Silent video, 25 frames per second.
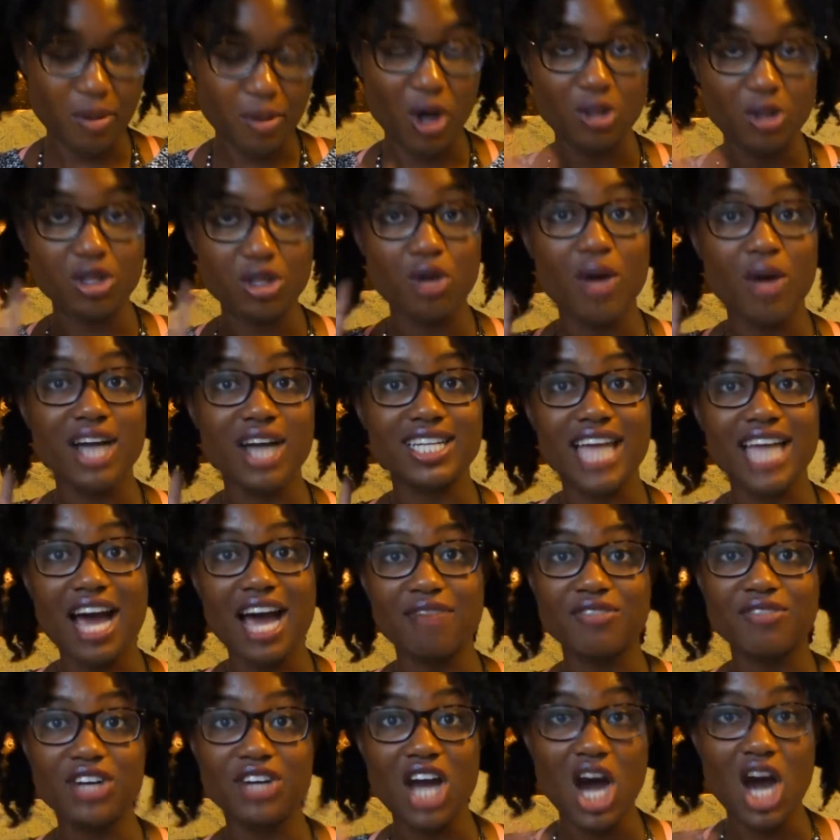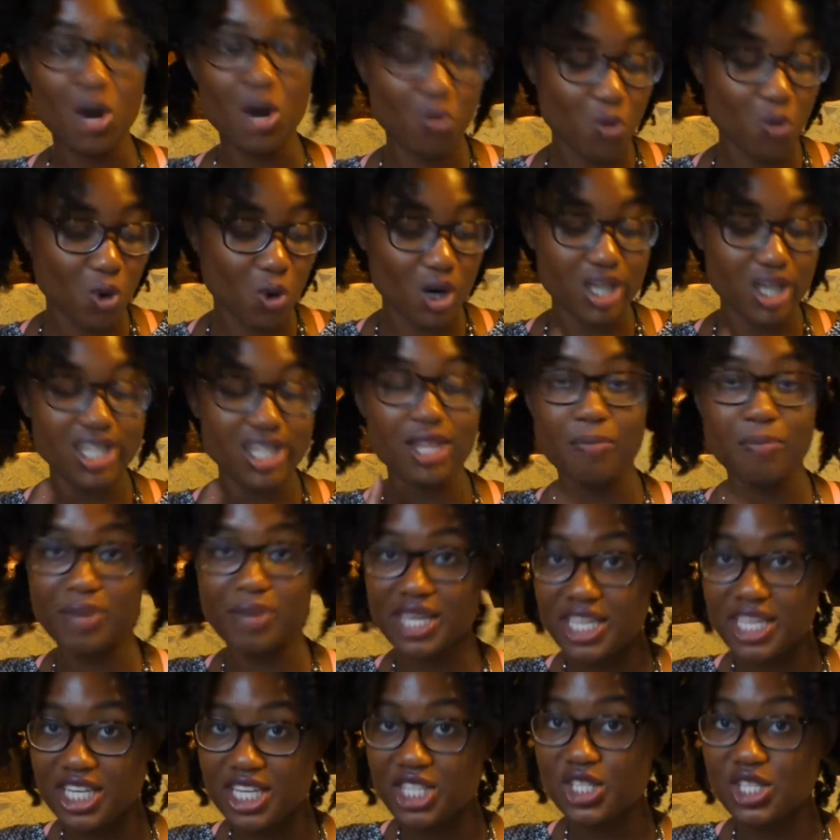although I have not worn the
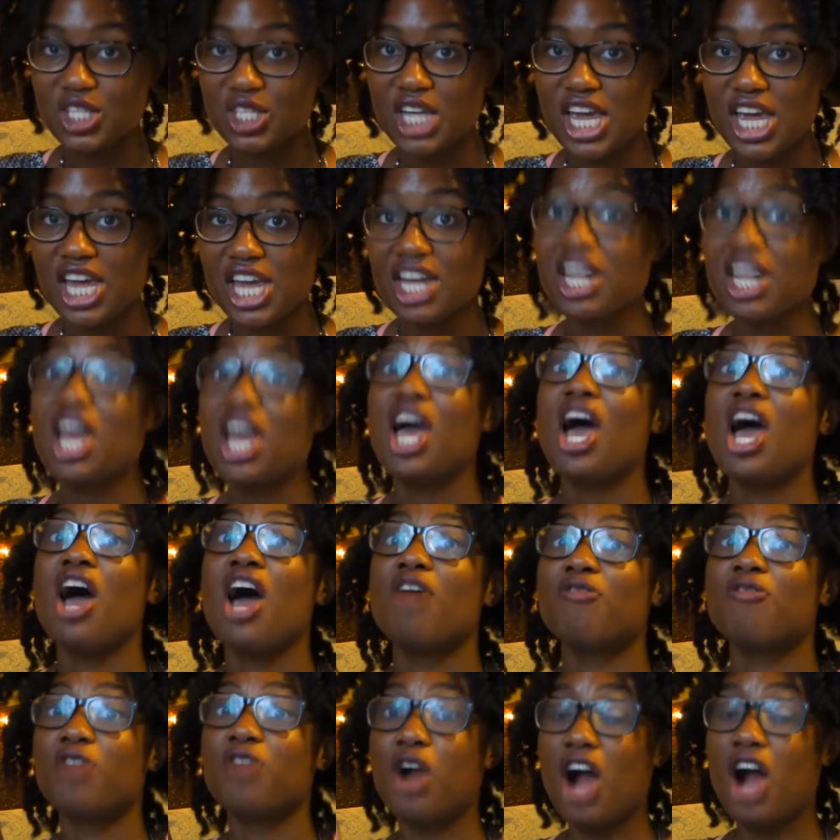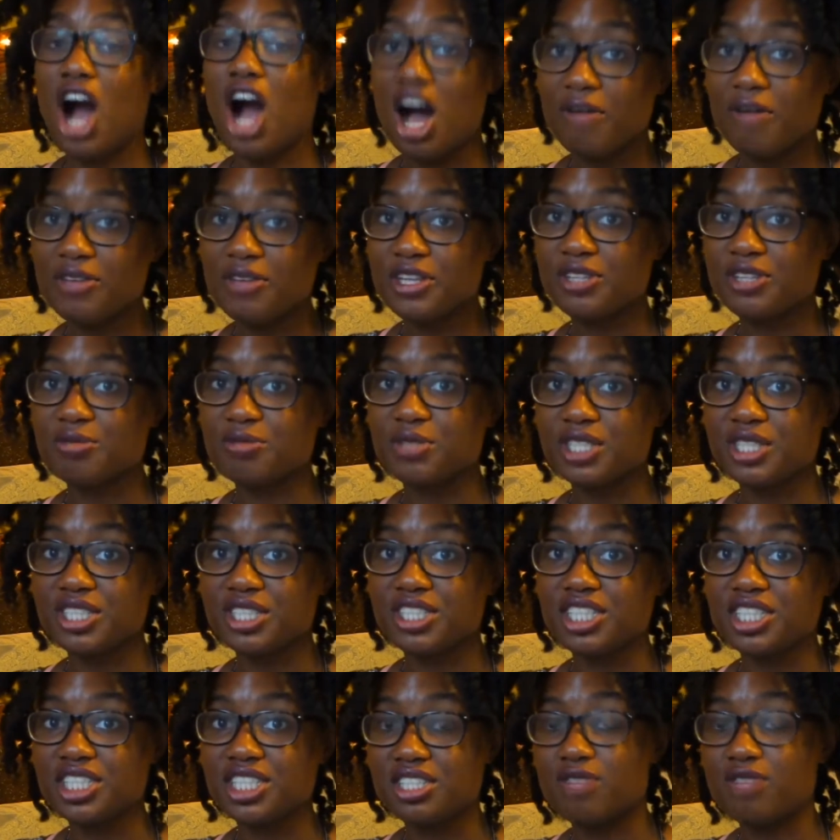pinky shade for obvious
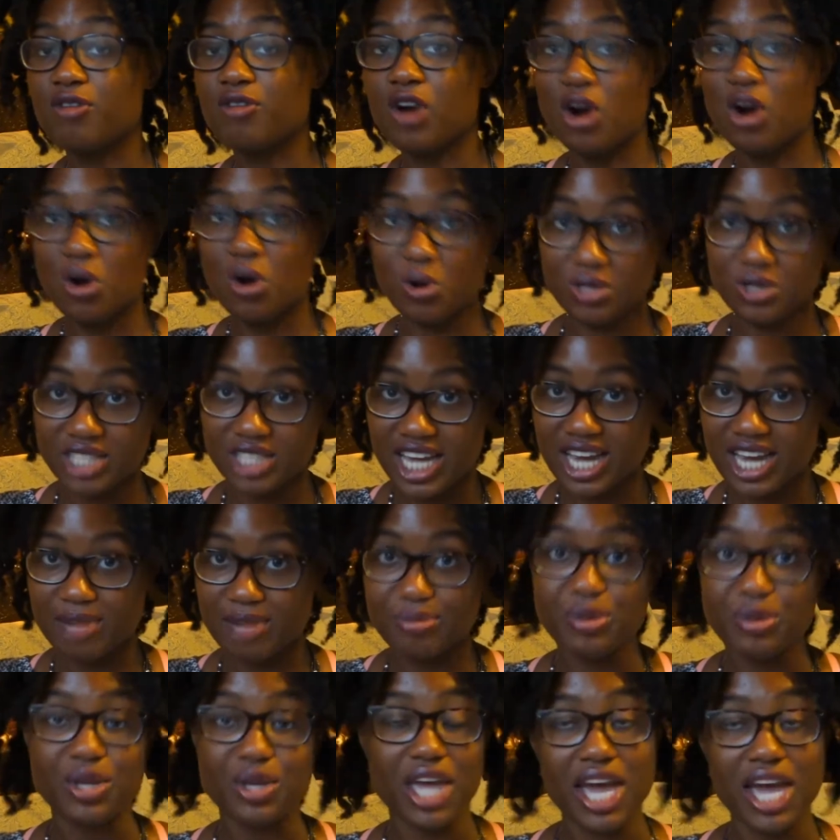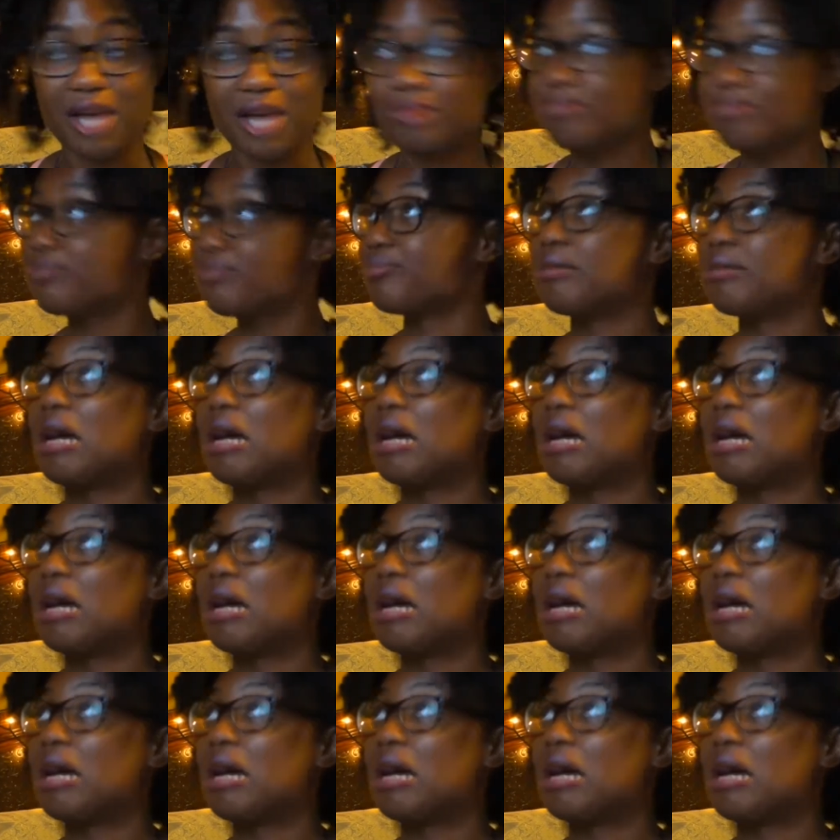reasons for a whole day, okay?